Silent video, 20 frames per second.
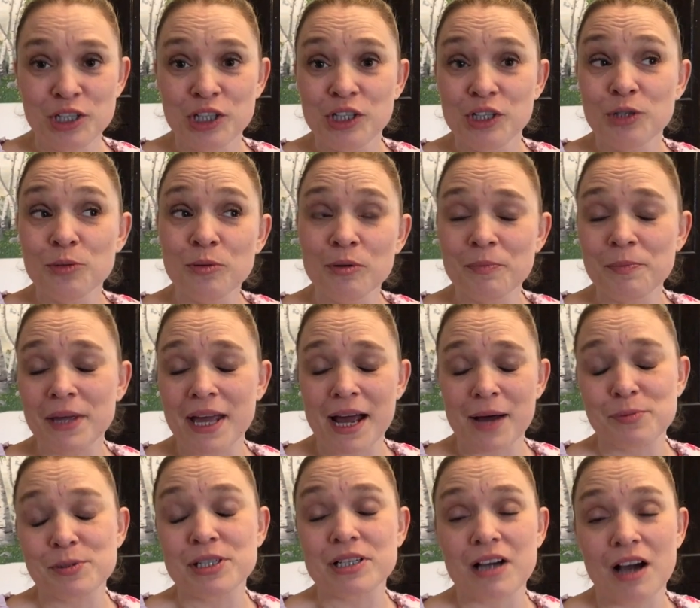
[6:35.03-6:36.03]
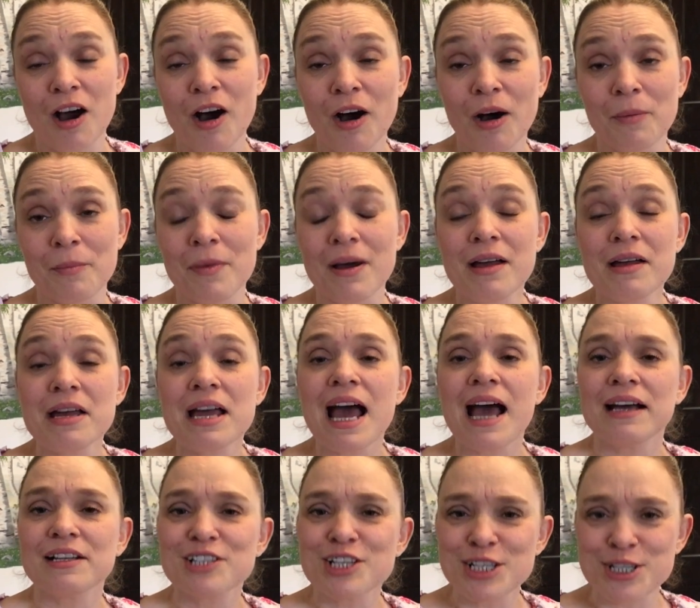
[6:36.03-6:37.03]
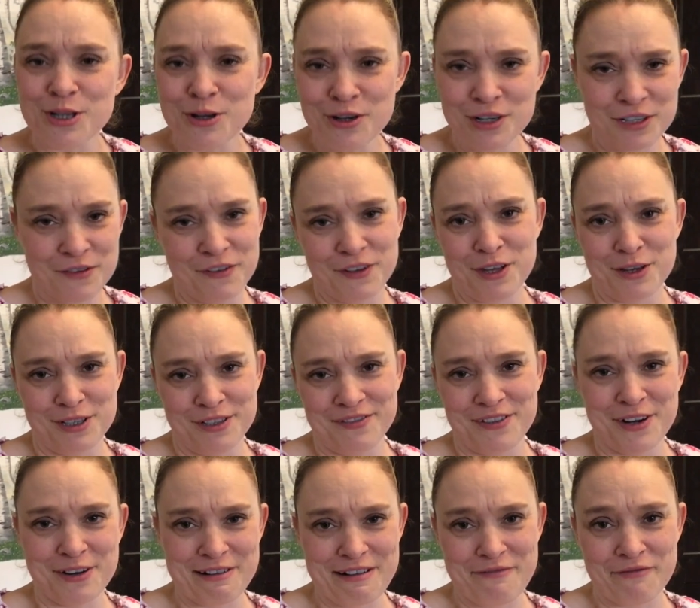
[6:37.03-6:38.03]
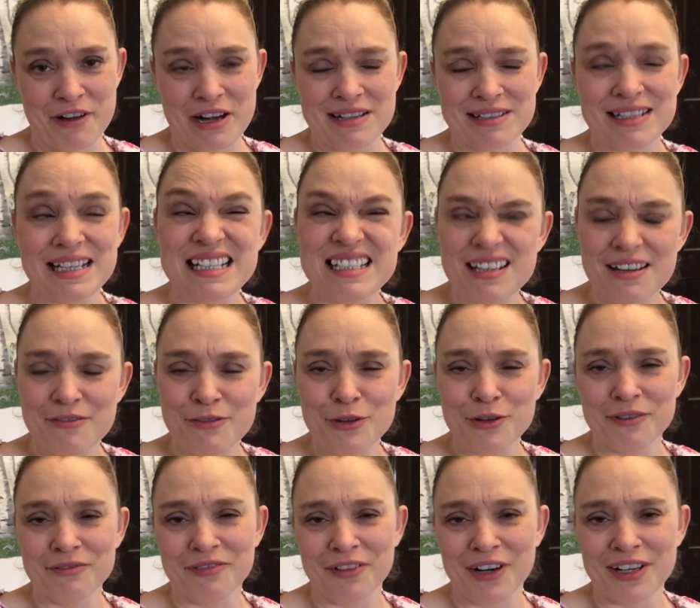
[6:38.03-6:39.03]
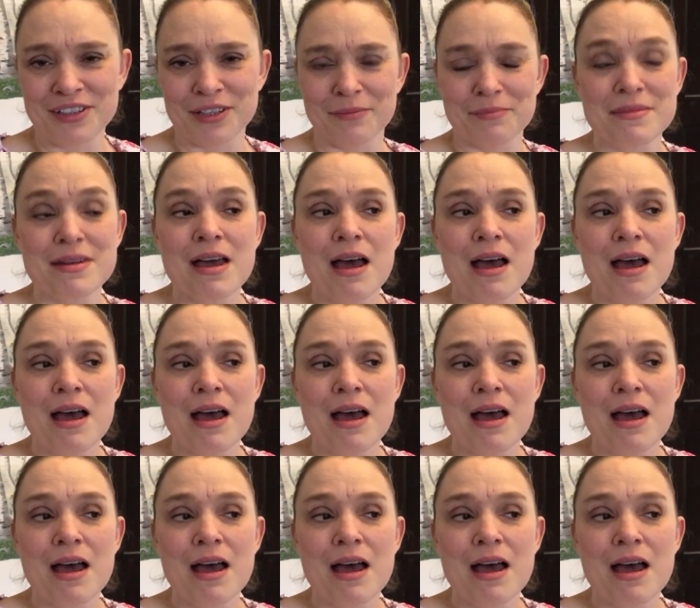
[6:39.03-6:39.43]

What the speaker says: you will be able to come and search for those furry friends and see if you can find them.